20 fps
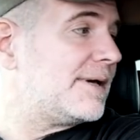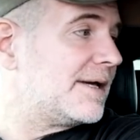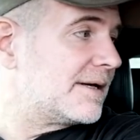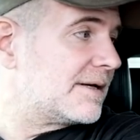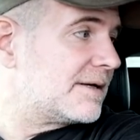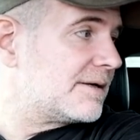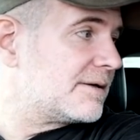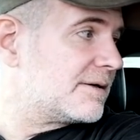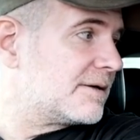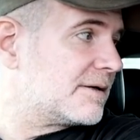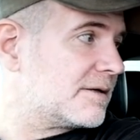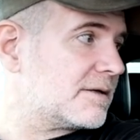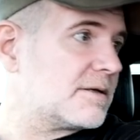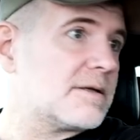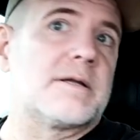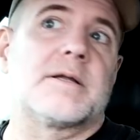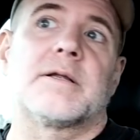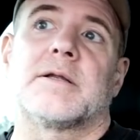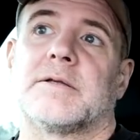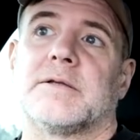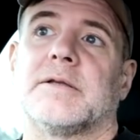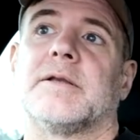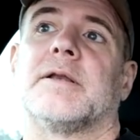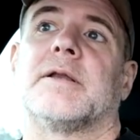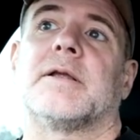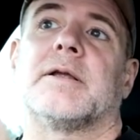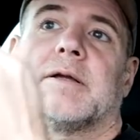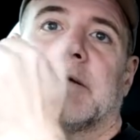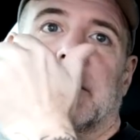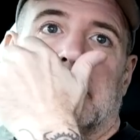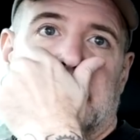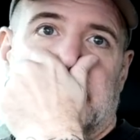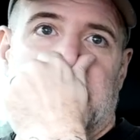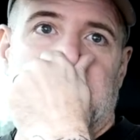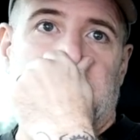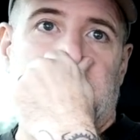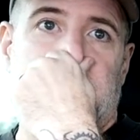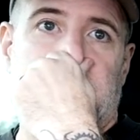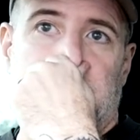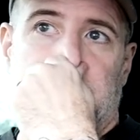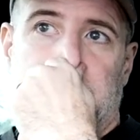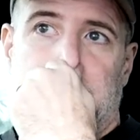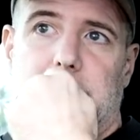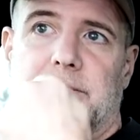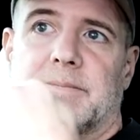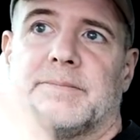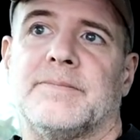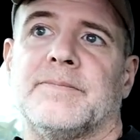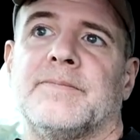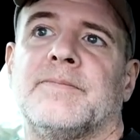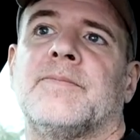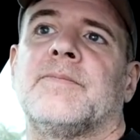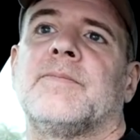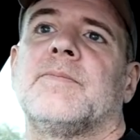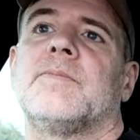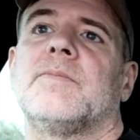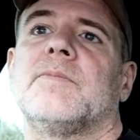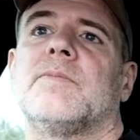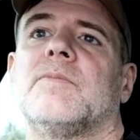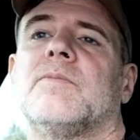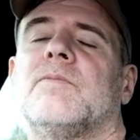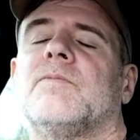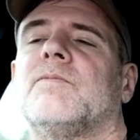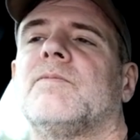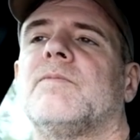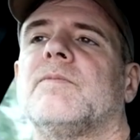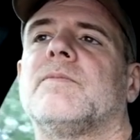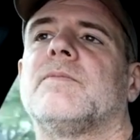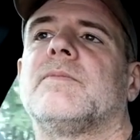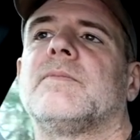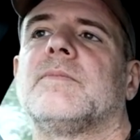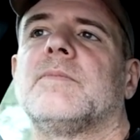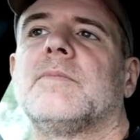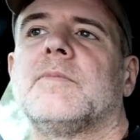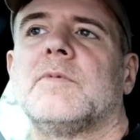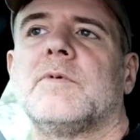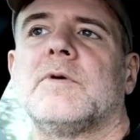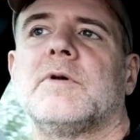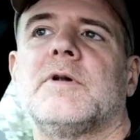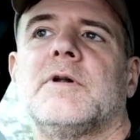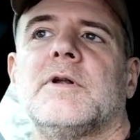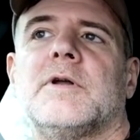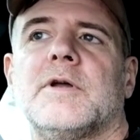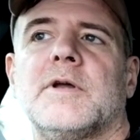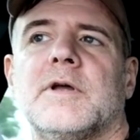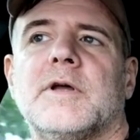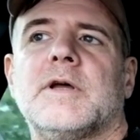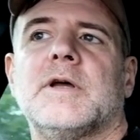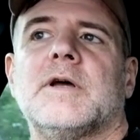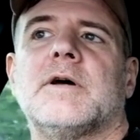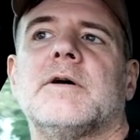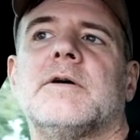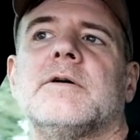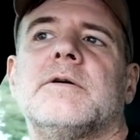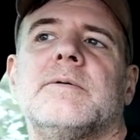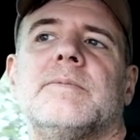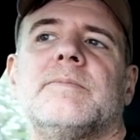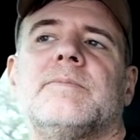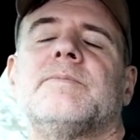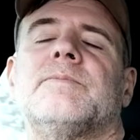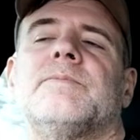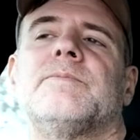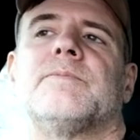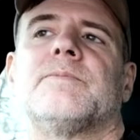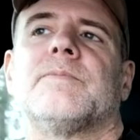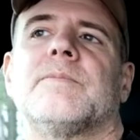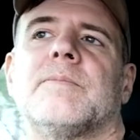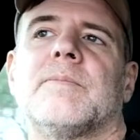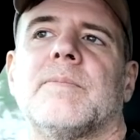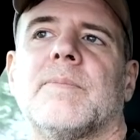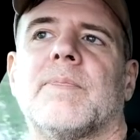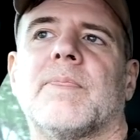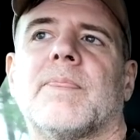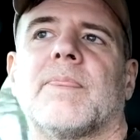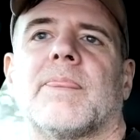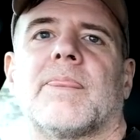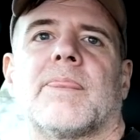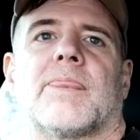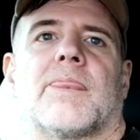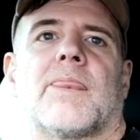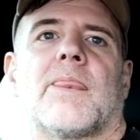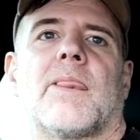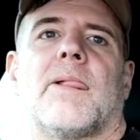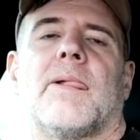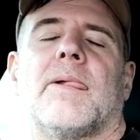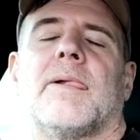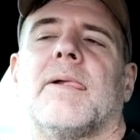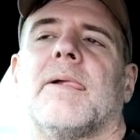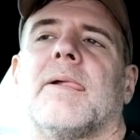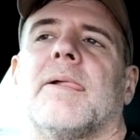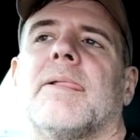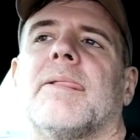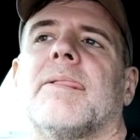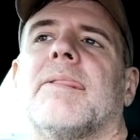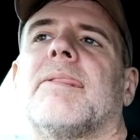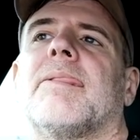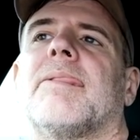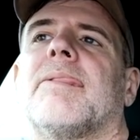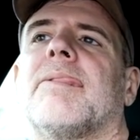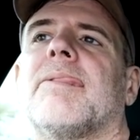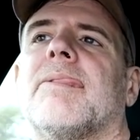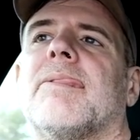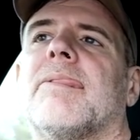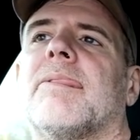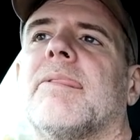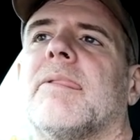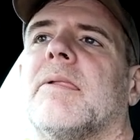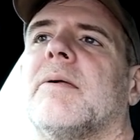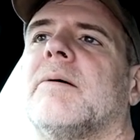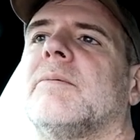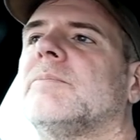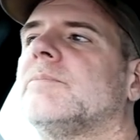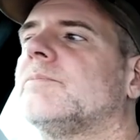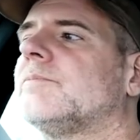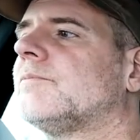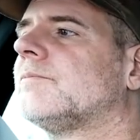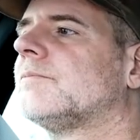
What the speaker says: The person shown says nothing.